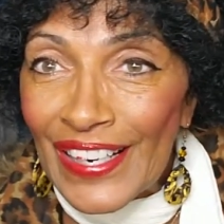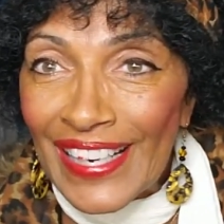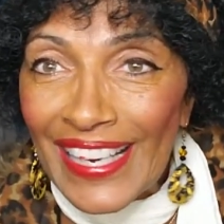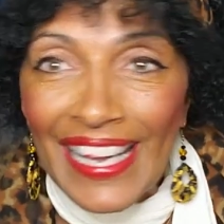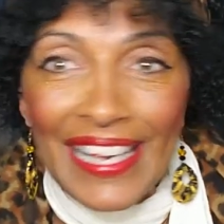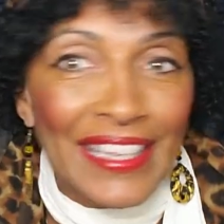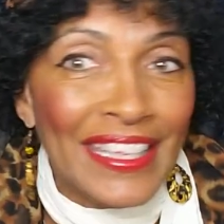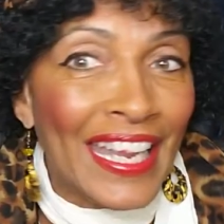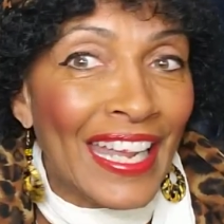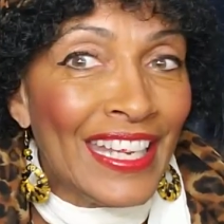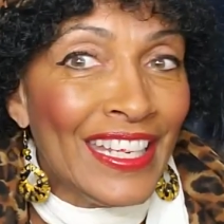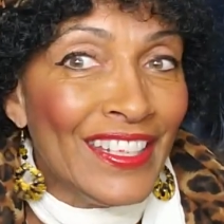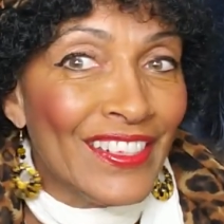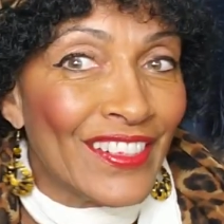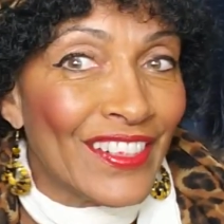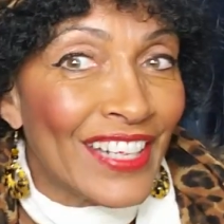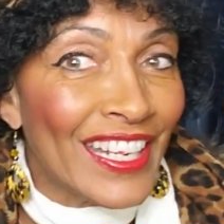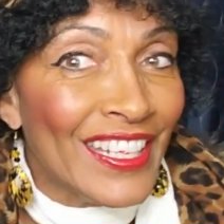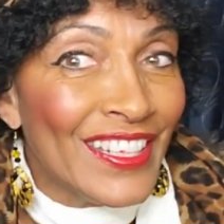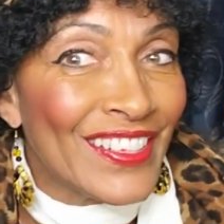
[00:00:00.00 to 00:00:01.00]
And,
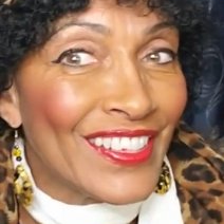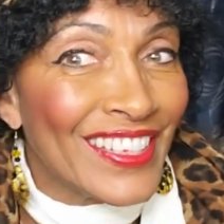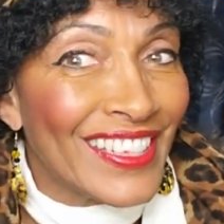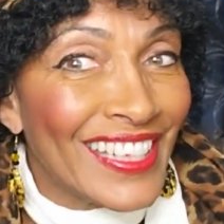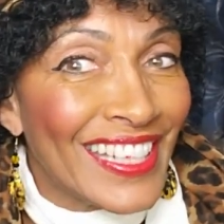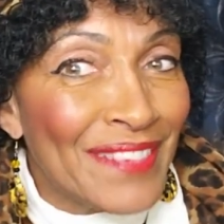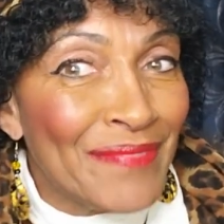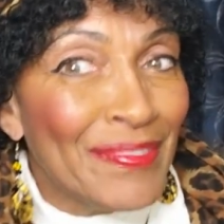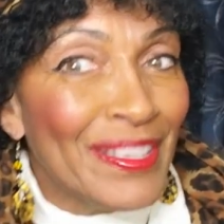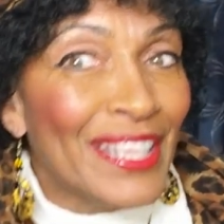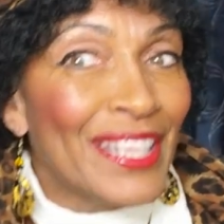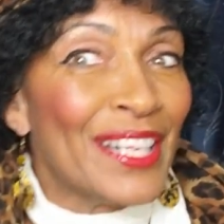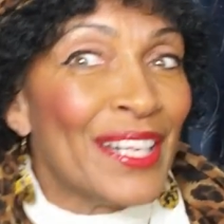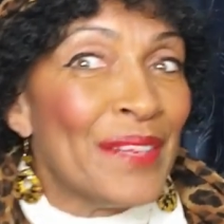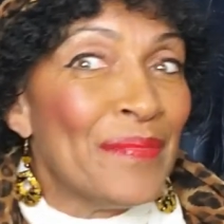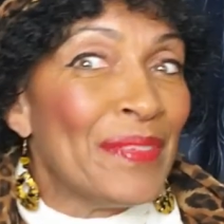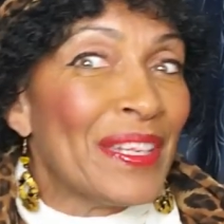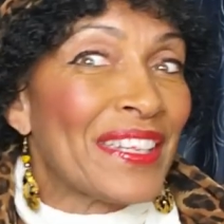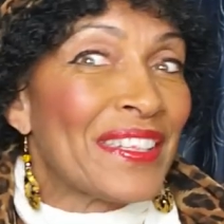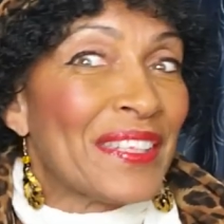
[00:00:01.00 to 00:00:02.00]
they used to get me and her
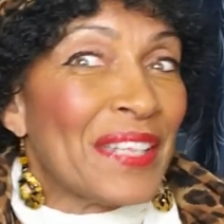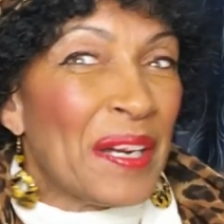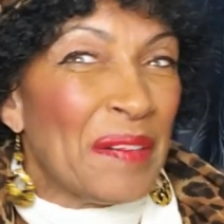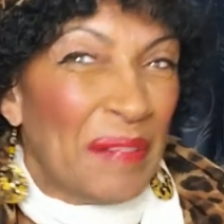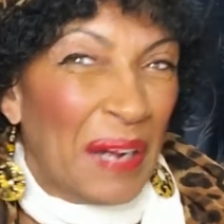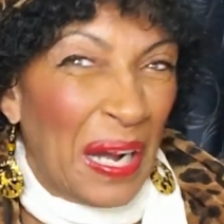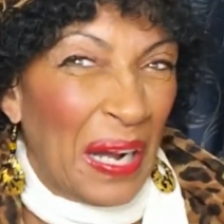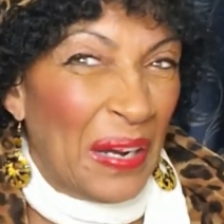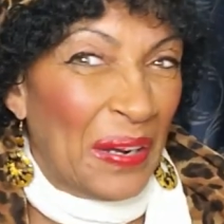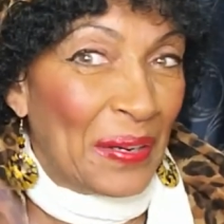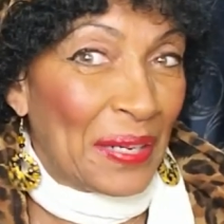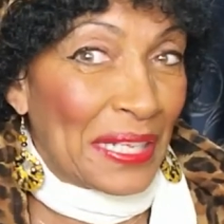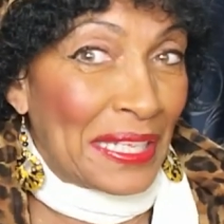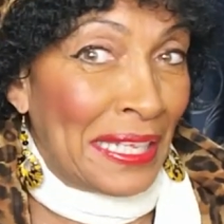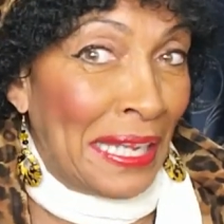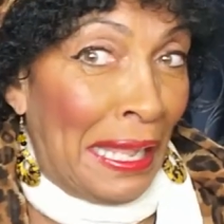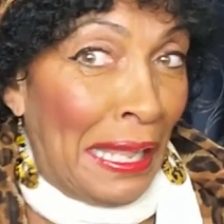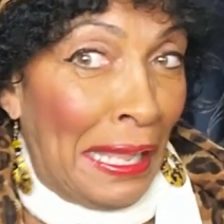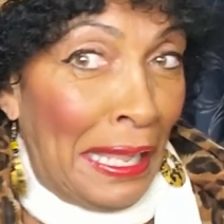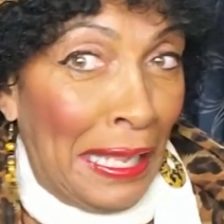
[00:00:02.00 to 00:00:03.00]
mixed up all the
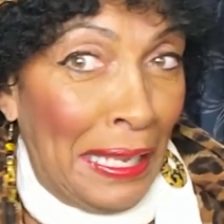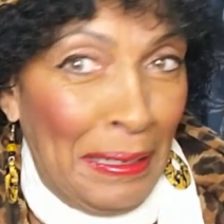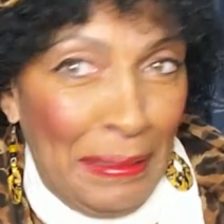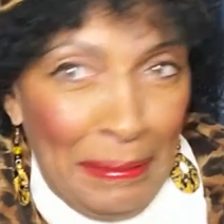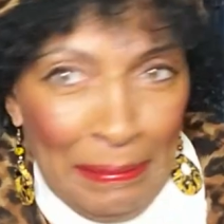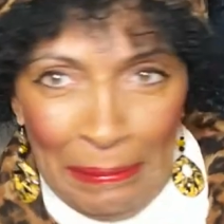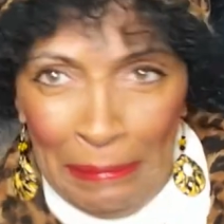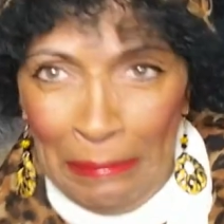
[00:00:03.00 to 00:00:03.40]
time.